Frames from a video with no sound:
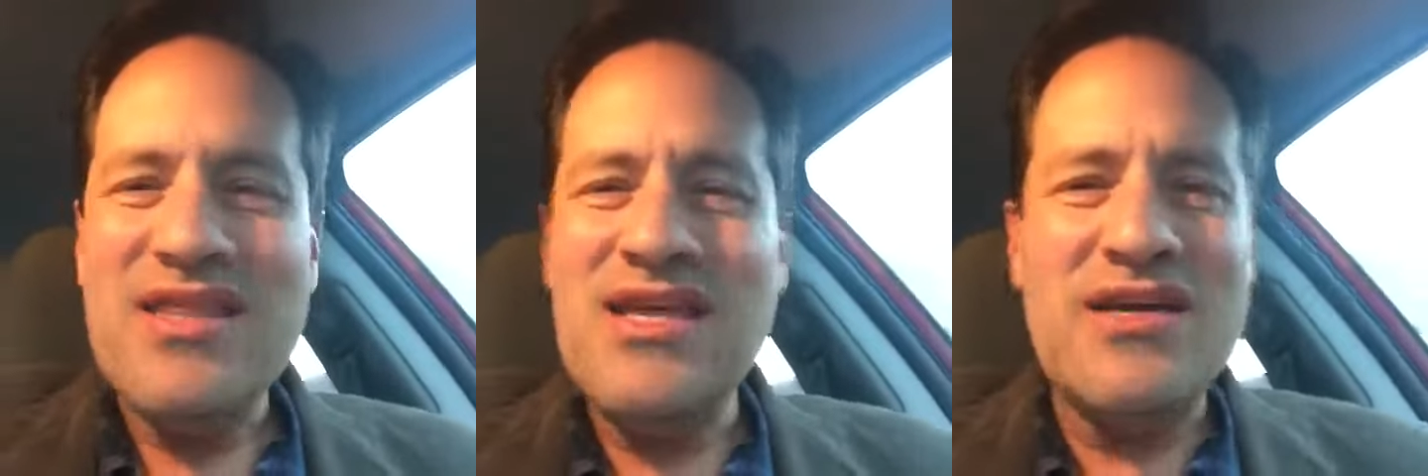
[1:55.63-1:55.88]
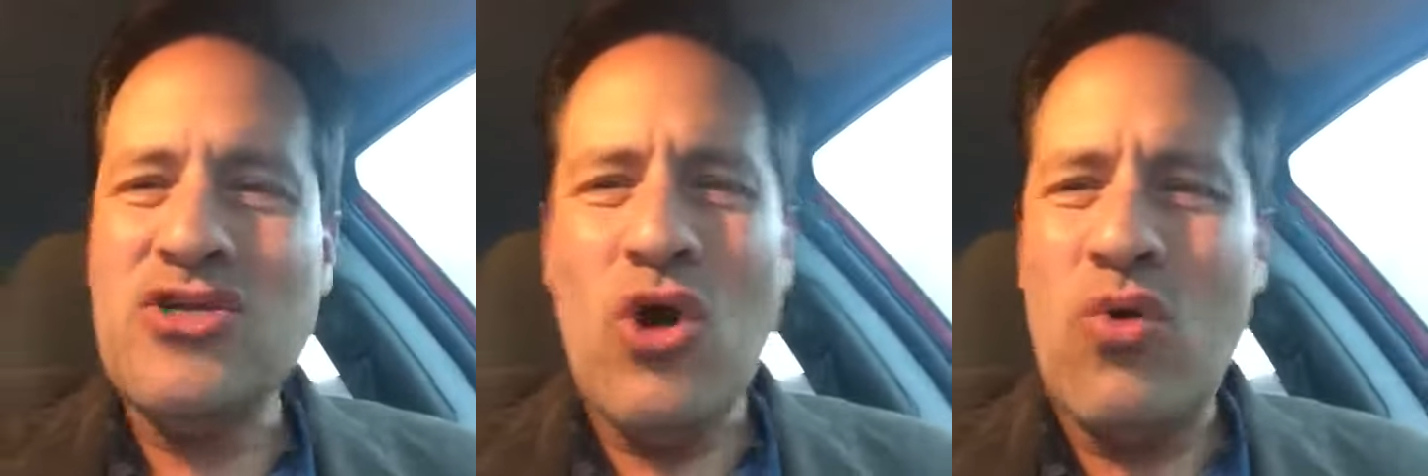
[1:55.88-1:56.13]

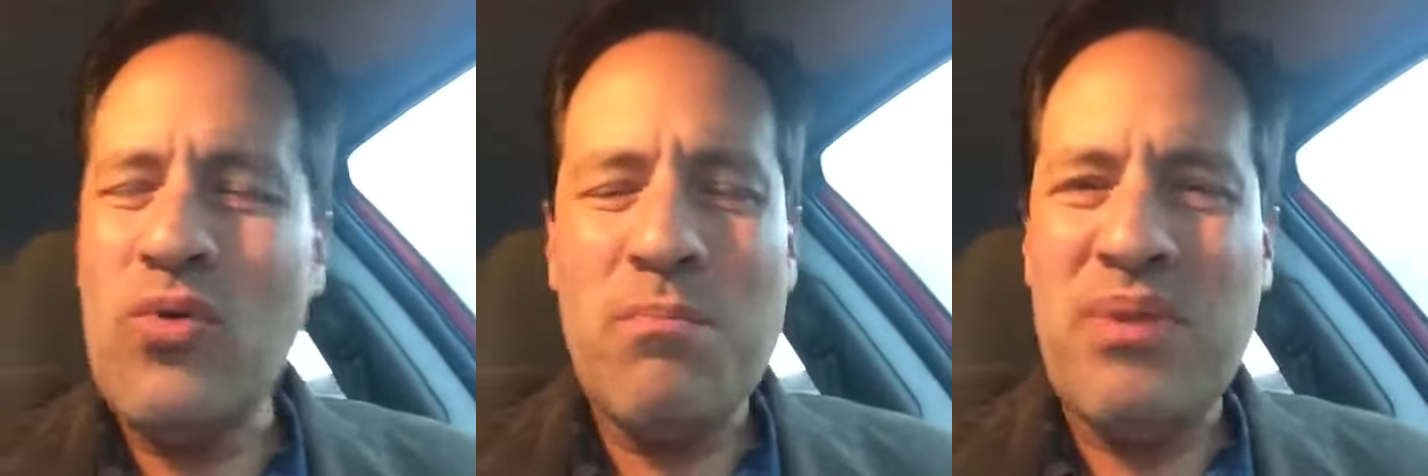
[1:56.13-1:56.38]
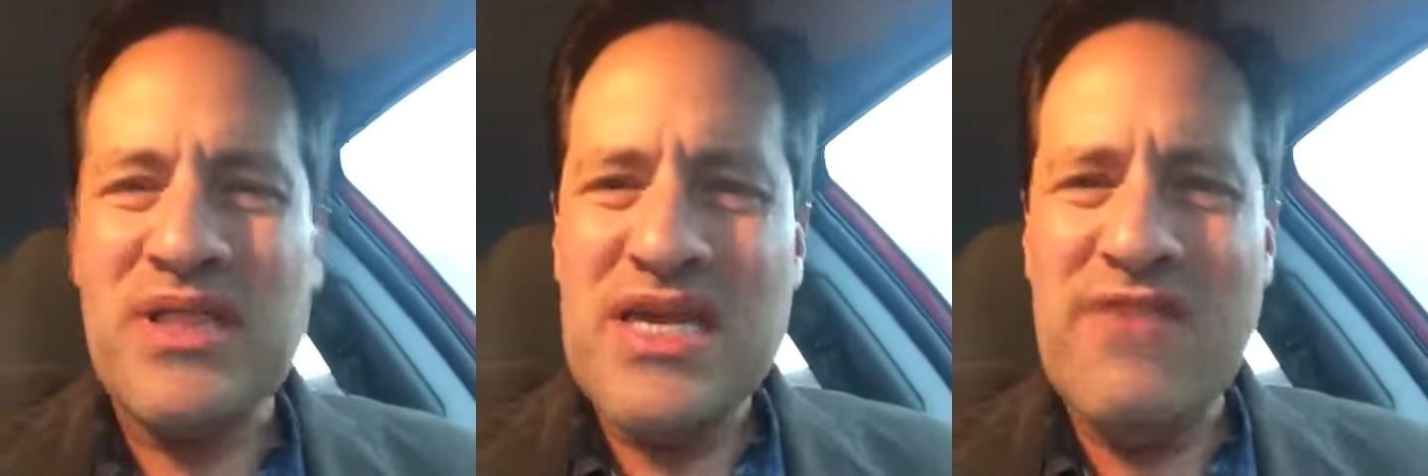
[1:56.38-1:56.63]
That don't
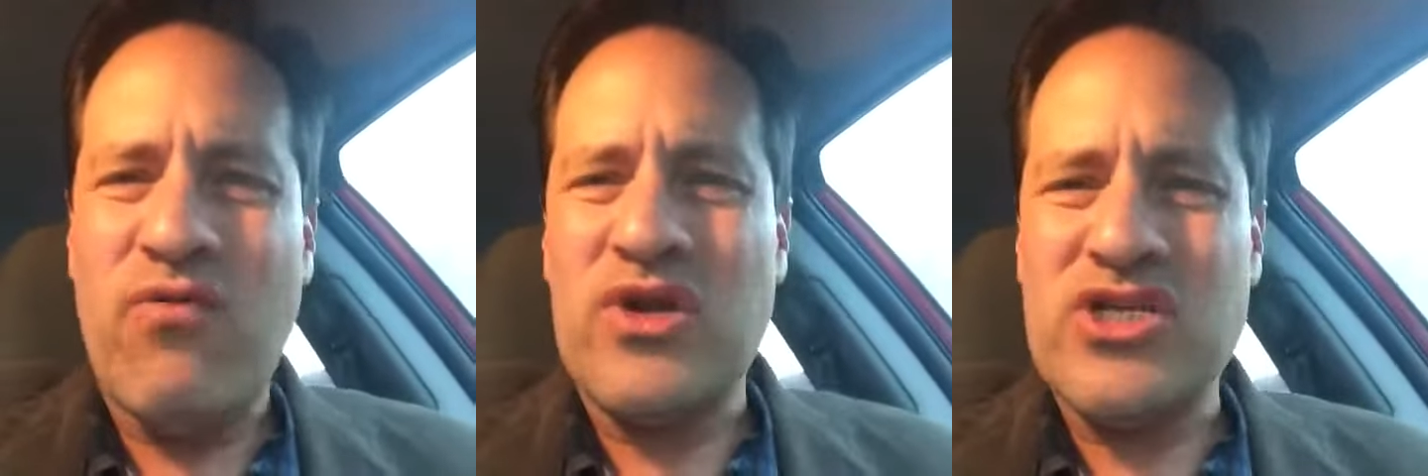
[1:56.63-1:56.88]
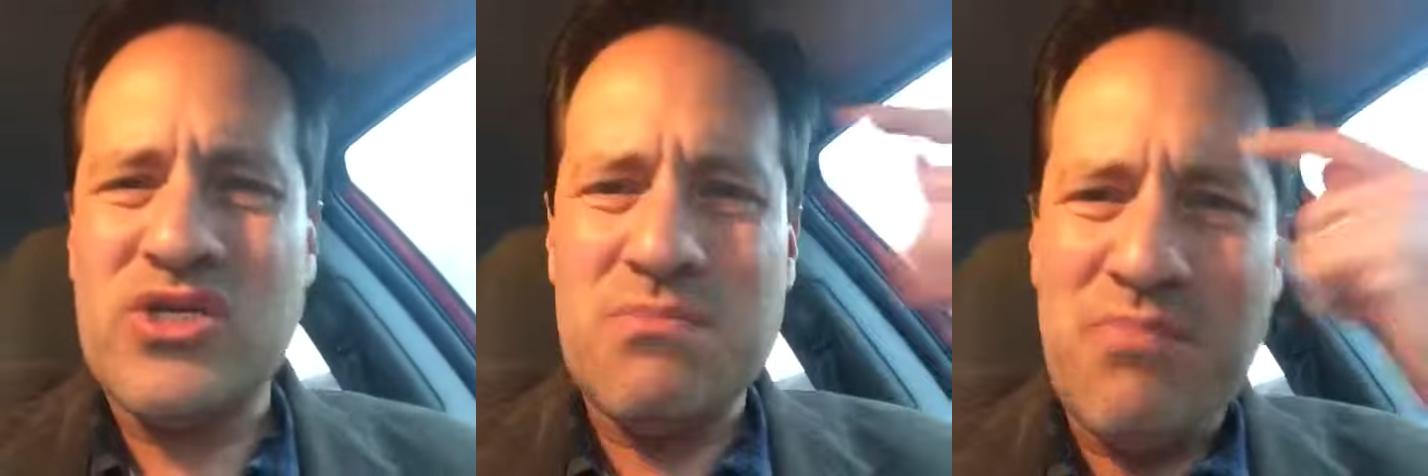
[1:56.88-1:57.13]
believe
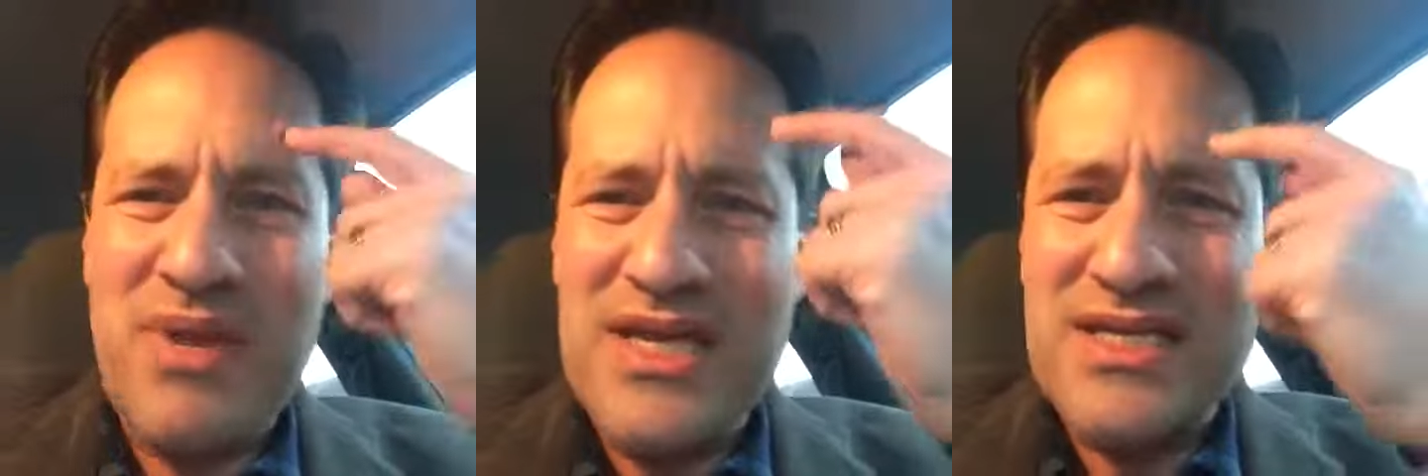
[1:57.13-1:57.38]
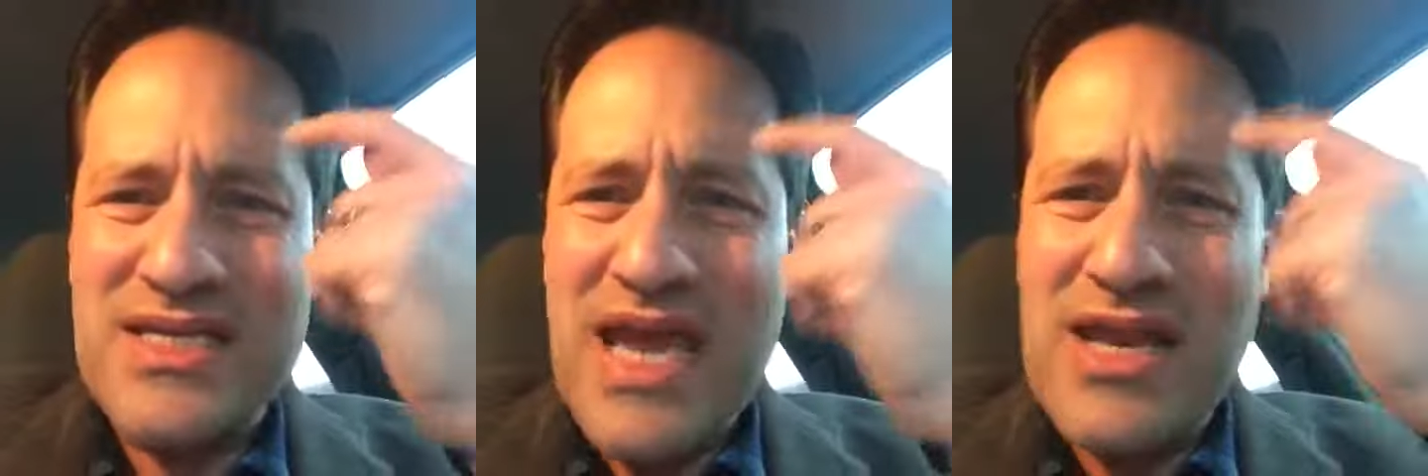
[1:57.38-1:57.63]
what's
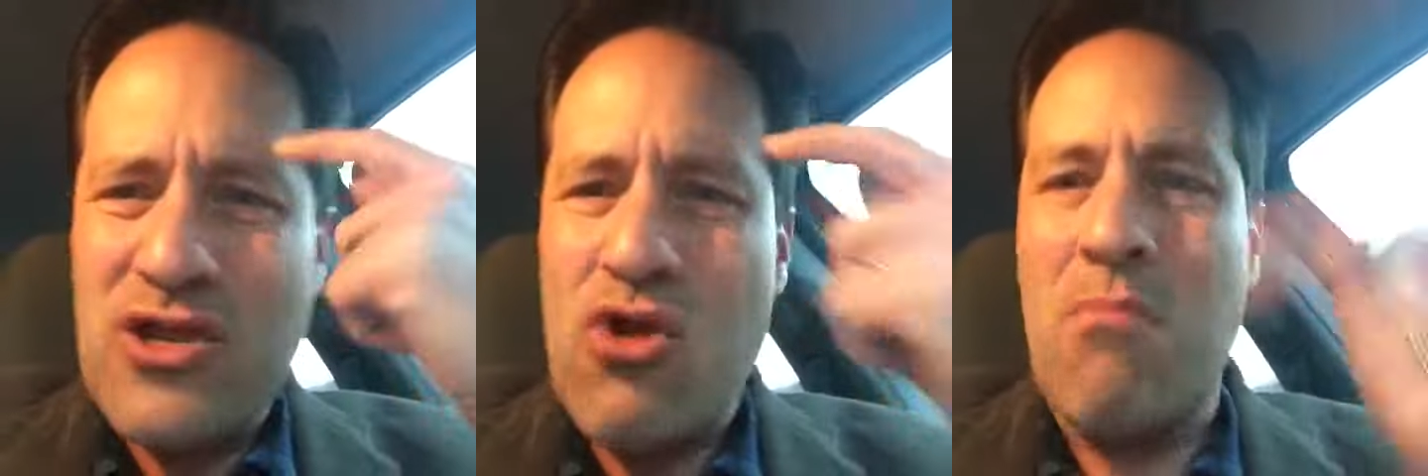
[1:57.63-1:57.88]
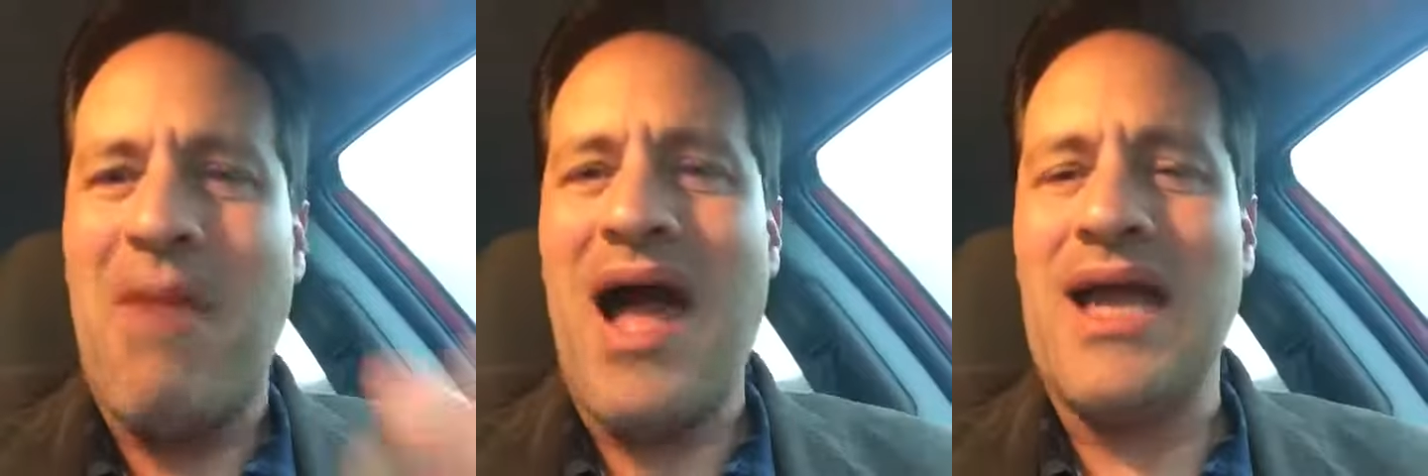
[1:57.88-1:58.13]
being said in
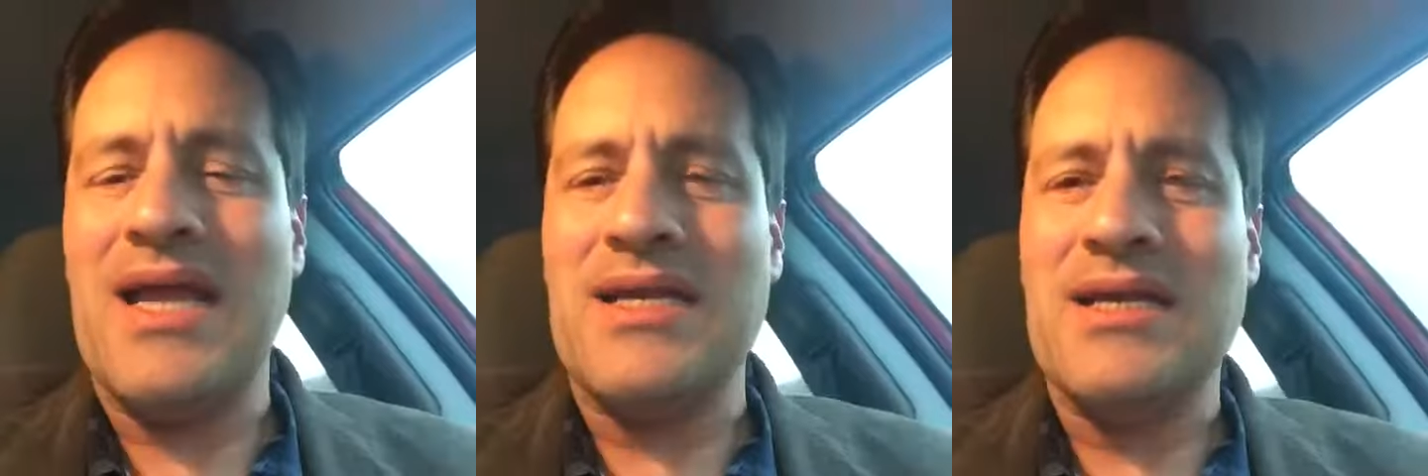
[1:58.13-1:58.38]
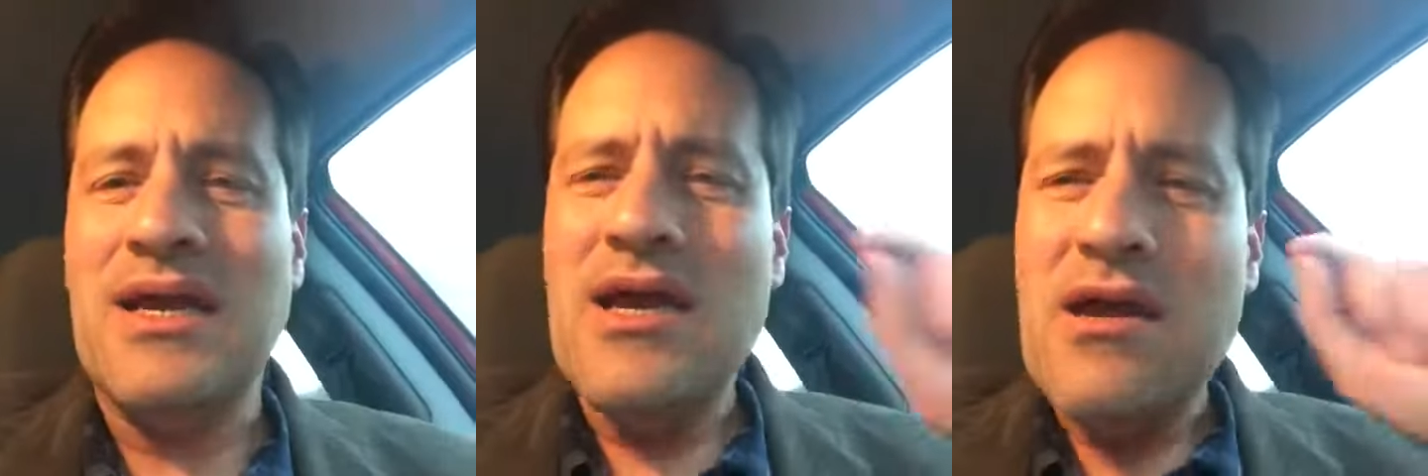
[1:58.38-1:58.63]
your mind.